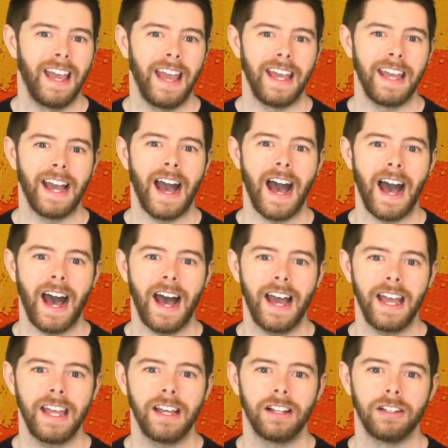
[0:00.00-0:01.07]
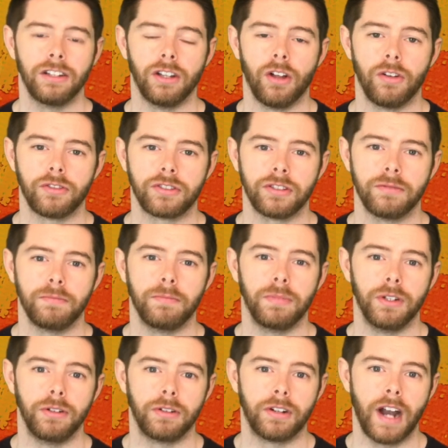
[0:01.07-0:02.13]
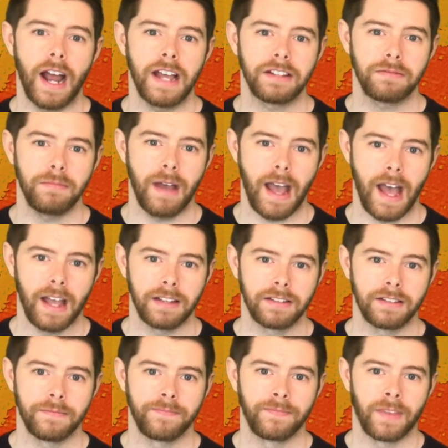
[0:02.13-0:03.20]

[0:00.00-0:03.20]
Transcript: a high, lonesome bluegrass mass